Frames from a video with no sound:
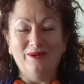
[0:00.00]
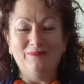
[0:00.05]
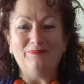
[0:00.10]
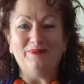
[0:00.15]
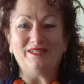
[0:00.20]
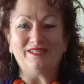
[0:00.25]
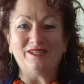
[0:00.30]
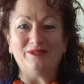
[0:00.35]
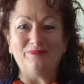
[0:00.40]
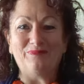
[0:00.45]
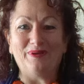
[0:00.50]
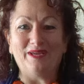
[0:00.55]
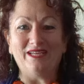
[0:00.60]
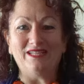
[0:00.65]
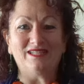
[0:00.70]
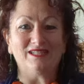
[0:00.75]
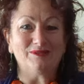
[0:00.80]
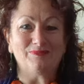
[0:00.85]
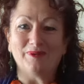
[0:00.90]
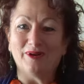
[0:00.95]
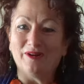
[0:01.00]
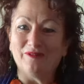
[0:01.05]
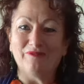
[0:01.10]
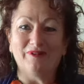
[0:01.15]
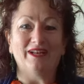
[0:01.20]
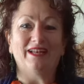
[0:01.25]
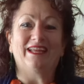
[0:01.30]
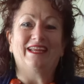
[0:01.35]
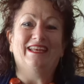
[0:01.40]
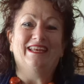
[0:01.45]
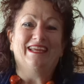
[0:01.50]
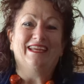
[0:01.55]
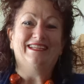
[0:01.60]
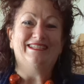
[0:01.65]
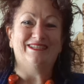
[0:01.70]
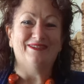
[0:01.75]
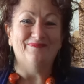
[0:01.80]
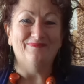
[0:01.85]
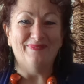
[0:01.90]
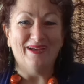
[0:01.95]
bits and pieces, but I really need
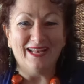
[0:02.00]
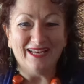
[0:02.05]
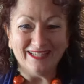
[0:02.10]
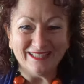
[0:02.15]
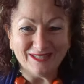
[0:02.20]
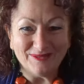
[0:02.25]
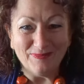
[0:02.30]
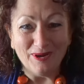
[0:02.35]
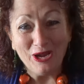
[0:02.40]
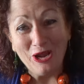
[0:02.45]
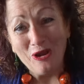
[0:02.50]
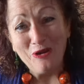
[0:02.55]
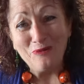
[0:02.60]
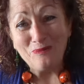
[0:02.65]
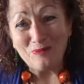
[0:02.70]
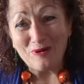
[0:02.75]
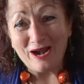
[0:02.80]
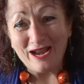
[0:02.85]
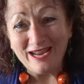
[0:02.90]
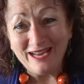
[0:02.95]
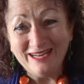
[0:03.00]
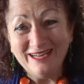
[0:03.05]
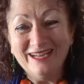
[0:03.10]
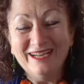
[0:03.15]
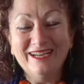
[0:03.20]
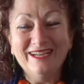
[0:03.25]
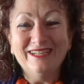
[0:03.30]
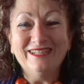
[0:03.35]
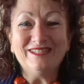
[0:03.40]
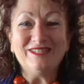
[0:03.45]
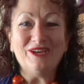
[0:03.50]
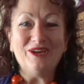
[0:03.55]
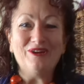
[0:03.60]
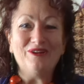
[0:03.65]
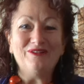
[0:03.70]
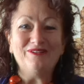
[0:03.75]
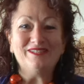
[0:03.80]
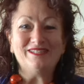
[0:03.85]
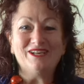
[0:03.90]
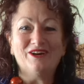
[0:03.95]
to balance my own brain.
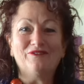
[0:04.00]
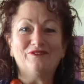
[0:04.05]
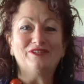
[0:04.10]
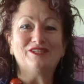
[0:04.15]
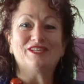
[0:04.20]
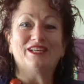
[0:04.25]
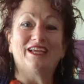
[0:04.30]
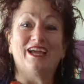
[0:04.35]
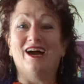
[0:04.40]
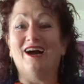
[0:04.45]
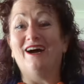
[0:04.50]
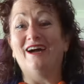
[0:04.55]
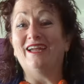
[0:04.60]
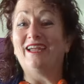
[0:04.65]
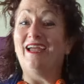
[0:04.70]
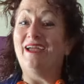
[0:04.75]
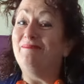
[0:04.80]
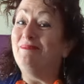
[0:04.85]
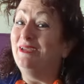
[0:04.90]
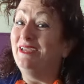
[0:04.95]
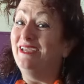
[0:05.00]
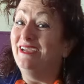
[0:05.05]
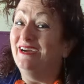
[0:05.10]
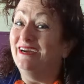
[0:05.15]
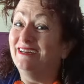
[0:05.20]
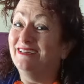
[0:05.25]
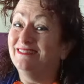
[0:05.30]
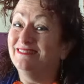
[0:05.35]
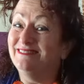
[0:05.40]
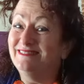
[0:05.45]
So selfishly, I am here.